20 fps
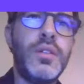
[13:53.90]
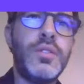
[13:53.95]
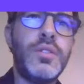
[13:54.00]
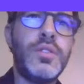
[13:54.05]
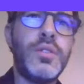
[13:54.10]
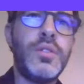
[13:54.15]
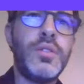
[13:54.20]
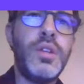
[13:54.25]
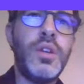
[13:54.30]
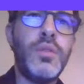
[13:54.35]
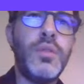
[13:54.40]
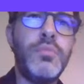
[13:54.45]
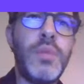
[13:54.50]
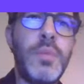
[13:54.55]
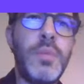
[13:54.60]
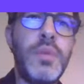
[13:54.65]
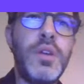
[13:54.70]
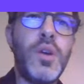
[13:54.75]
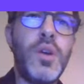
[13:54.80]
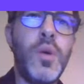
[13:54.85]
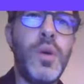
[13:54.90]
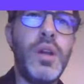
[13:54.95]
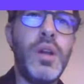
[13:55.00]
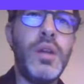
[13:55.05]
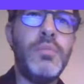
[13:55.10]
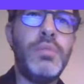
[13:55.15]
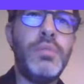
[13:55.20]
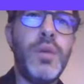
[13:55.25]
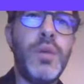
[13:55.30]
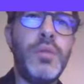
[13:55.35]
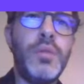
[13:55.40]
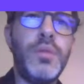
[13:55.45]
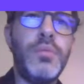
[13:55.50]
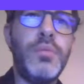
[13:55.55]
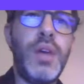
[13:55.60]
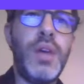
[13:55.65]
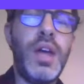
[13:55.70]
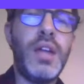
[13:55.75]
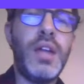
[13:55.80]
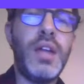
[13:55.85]
So, maybe go in and play with
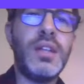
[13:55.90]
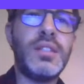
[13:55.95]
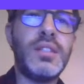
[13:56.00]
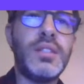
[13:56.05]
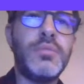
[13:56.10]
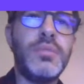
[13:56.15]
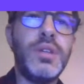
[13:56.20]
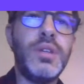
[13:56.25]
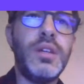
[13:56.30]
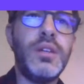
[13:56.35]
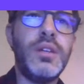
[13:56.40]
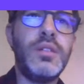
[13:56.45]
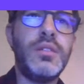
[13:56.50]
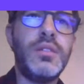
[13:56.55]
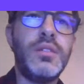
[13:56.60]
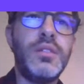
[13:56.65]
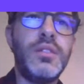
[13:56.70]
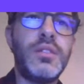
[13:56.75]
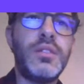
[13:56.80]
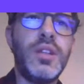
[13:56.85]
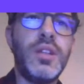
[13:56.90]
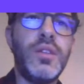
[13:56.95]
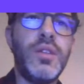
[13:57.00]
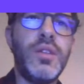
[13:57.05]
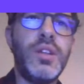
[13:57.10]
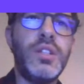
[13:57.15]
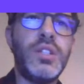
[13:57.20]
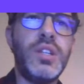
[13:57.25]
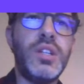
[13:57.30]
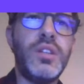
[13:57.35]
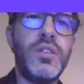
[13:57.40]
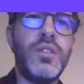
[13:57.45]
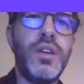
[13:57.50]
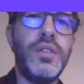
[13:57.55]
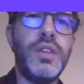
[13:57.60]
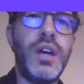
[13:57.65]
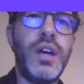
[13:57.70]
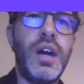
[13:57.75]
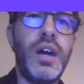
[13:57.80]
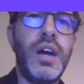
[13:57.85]
adding some like discoloration
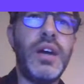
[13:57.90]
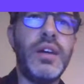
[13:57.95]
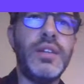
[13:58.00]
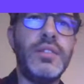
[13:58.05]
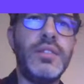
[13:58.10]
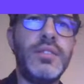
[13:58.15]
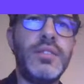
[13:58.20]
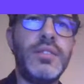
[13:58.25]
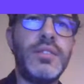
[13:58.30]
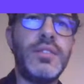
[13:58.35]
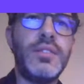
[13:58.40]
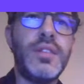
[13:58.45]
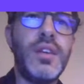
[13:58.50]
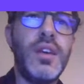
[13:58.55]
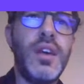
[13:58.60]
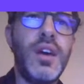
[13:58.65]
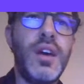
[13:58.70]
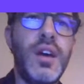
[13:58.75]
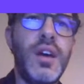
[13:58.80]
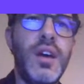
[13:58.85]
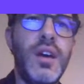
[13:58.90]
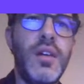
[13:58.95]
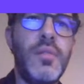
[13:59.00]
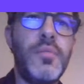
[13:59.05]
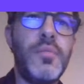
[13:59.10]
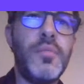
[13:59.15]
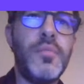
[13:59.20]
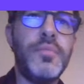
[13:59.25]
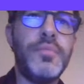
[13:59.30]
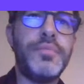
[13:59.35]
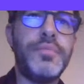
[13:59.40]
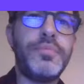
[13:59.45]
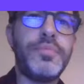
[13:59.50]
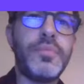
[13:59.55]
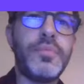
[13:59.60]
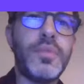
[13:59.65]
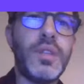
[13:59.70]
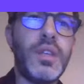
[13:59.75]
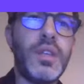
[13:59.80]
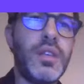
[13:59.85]
around the eyes. Um,
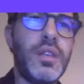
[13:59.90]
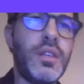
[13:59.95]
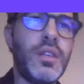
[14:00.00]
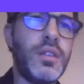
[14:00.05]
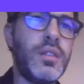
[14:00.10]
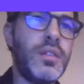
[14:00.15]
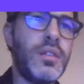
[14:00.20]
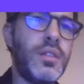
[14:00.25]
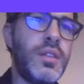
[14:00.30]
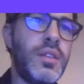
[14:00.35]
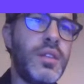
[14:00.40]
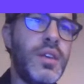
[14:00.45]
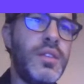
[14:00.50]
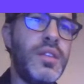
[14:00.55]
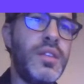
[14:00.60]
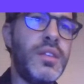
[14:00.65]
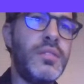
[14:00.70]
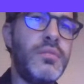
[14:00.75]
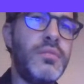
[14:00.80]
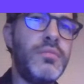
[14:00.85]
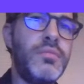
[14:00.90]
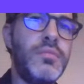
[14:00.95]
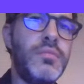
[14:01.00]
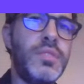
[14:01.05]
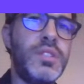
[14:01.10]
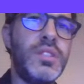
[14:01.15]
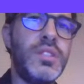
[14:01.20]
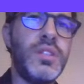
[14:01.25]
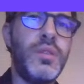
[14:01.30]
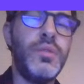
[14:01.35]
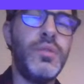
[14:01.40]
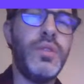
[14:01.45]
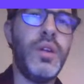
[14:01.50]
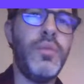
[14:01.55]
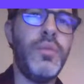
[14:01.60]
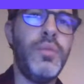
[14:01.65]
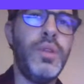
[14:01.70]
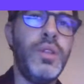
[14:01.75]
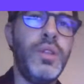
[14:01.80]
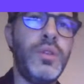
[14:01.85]
I think this is a
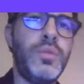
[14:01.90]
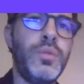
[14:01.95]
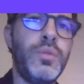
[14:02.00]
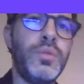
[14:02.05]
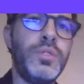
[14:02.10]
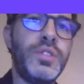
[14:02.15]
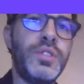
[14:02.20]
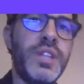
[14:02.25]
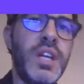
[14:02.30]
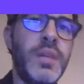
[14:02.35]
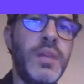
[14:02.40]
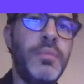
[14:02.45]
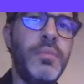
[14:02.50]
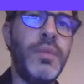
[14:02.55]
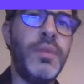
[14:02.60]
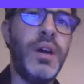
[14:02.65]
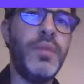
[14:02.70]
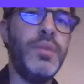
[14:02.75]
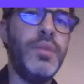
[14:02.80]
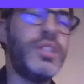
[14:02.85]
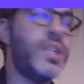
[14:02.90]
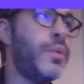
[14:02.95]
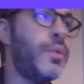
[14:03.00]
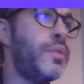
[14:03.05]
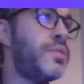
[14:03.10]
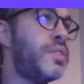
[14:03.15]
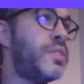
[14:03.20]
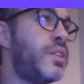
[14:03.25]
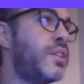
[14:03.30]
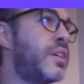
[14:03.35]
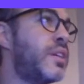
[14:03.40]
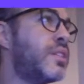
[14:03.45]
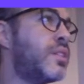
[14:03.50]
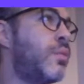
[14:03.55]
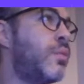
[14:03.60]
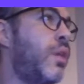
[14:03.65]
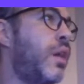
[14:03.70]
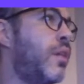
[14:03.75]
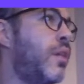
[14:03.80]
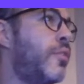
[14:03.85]
really cool shape. I wish I would have seen like
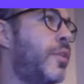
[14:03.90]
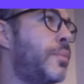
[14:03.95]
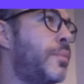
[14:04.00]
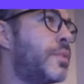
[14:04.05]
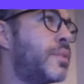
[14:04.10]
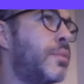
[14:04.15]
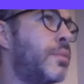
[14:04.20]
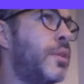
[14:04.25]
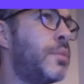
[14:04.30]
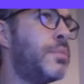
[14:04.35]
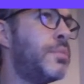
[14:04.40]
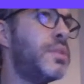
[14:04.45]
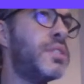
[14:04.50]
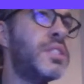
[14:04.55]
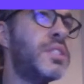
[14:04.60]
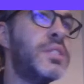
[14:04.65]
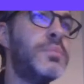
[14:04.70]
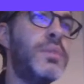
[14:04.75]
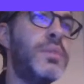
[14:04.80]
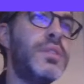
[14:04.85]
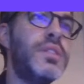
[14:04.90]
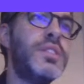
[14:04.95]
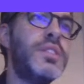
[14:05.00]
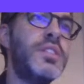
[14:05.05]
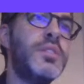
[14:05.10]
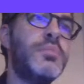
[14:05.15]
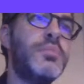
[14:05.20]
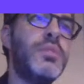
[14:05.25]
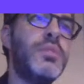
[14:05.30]
the wireframe and some other pieces, but this is